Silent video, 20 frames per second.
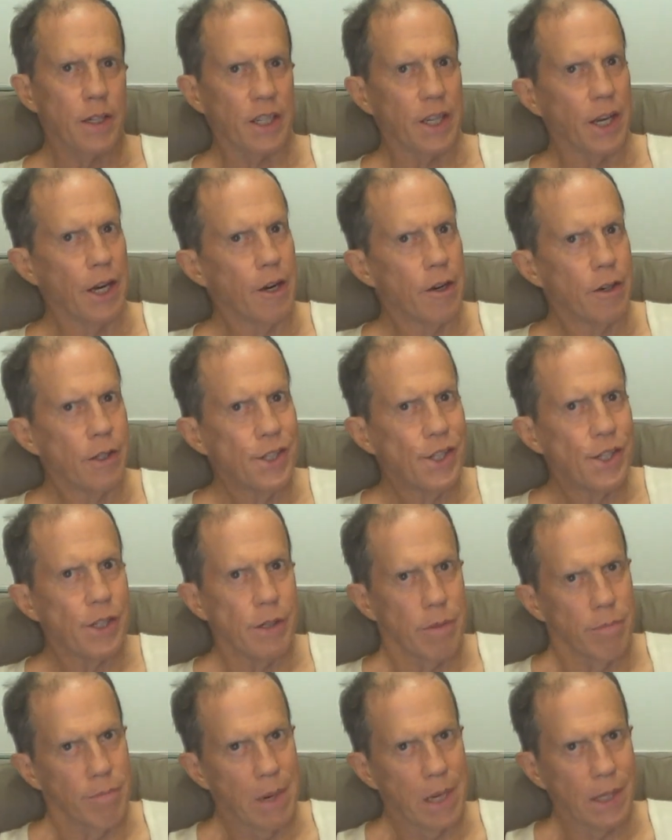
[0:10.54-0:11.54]

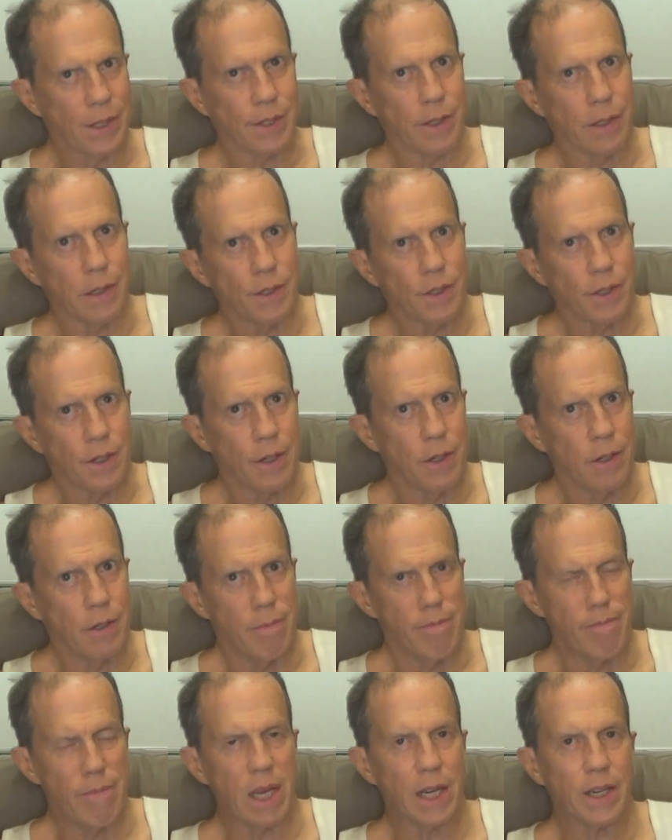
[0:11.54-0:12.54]
Garis, Masculist,
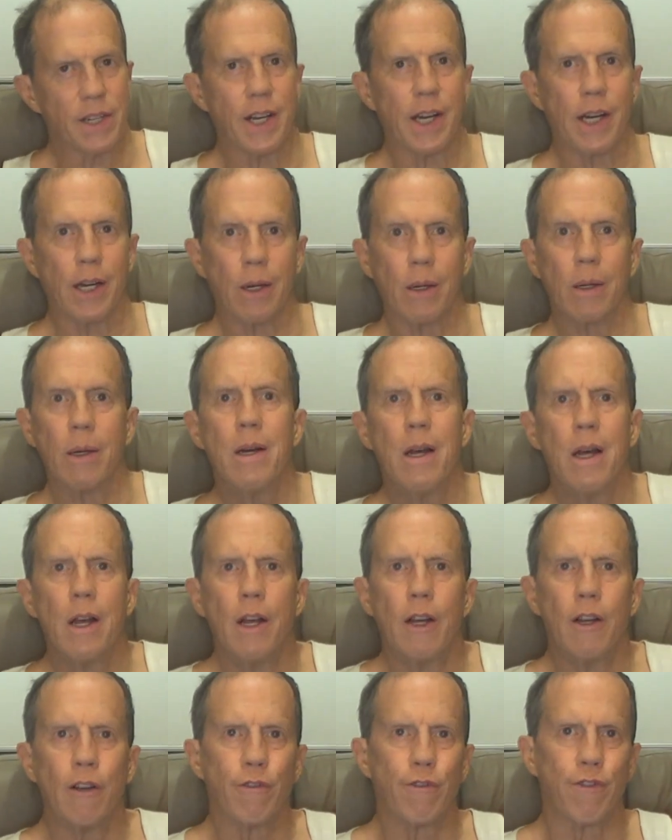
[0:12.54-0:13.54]
MGTOW
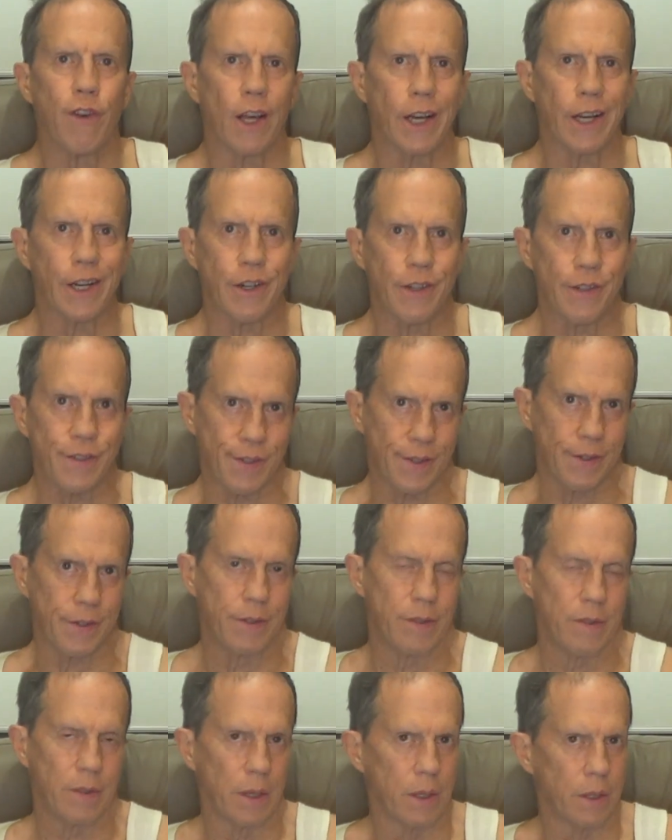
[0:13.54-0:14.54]
flyers.
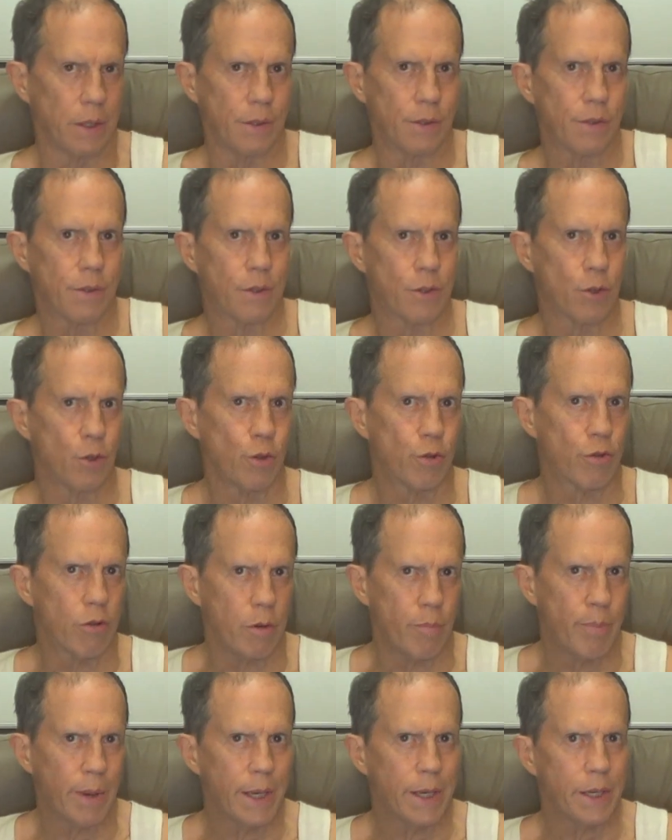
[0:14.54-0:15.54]
That is
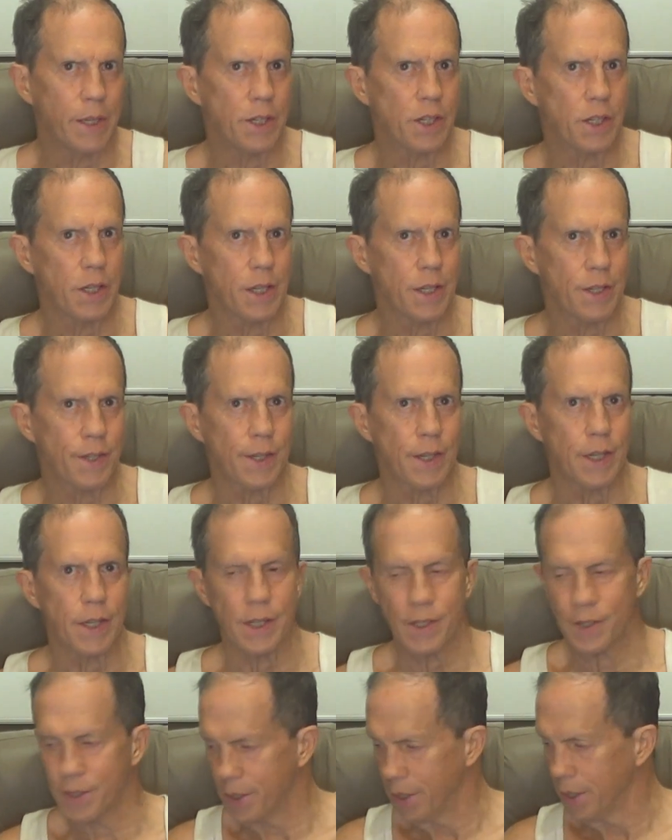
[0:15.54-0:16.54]
2-3 page
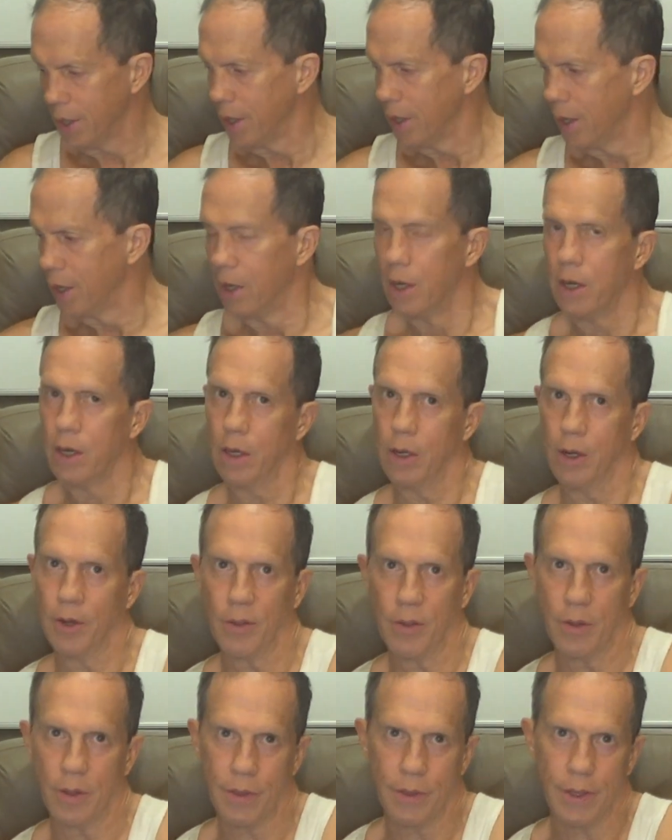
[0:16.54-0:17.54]
essays
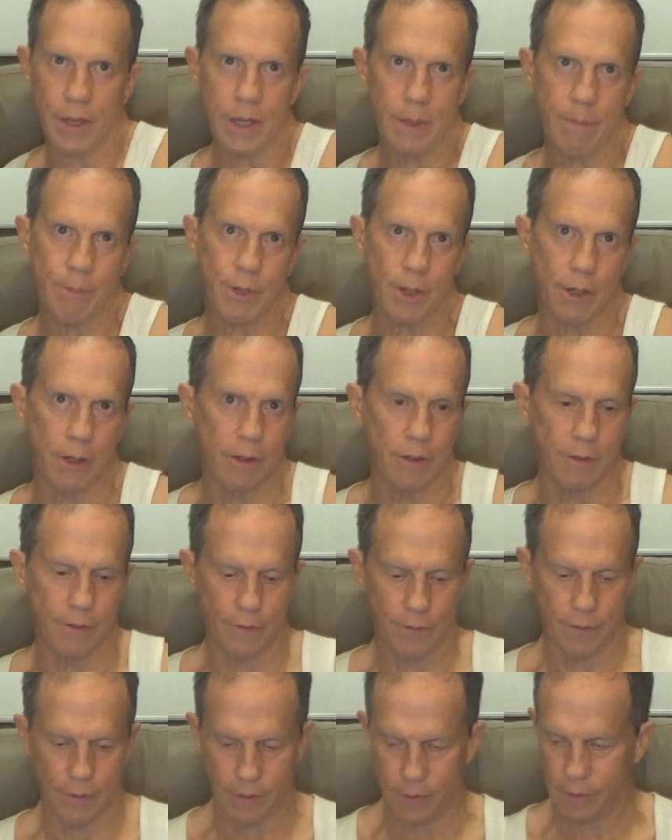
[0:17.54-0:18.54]
on the themes
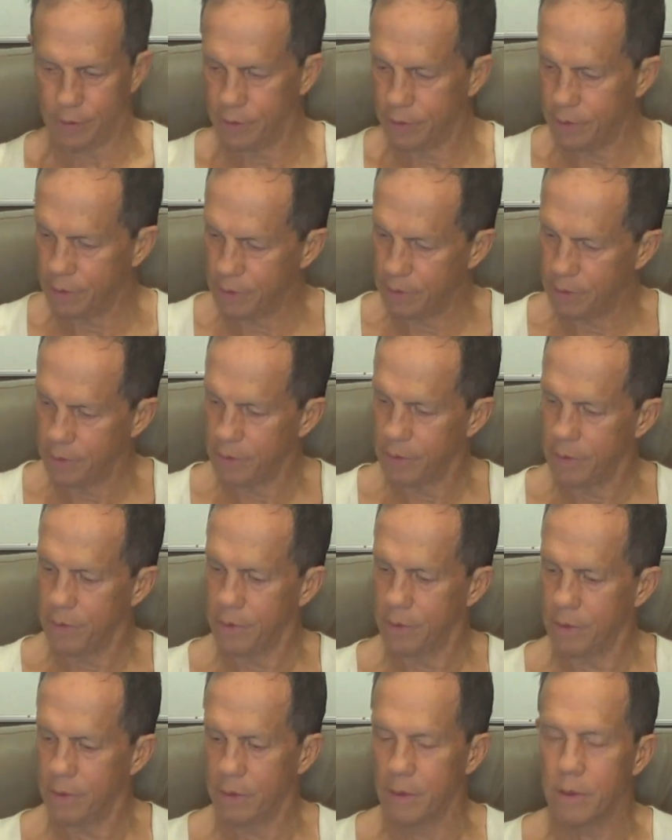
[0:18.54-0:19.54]
of
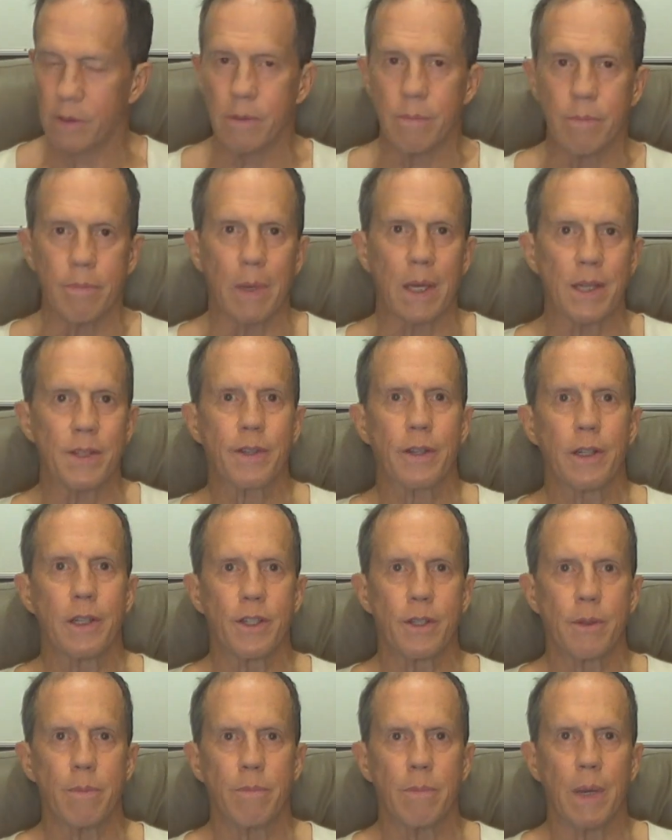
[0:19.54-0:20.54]

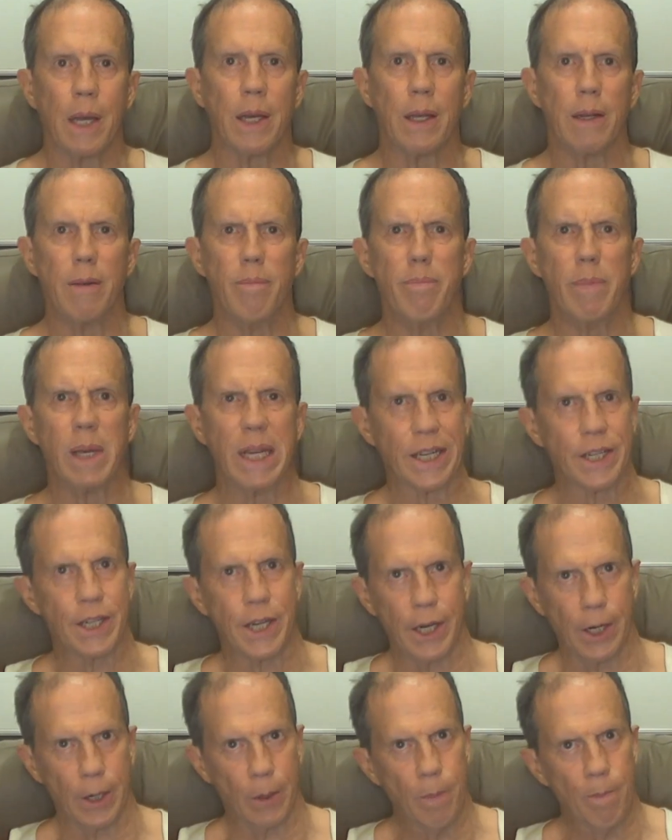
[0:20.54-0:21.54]
Masculism and
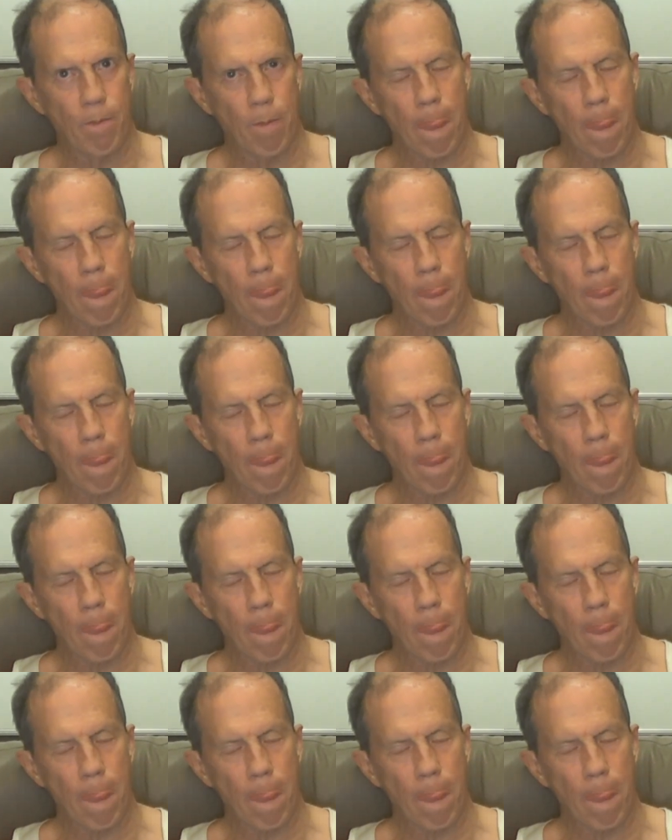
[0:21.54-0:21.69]
MGTOW.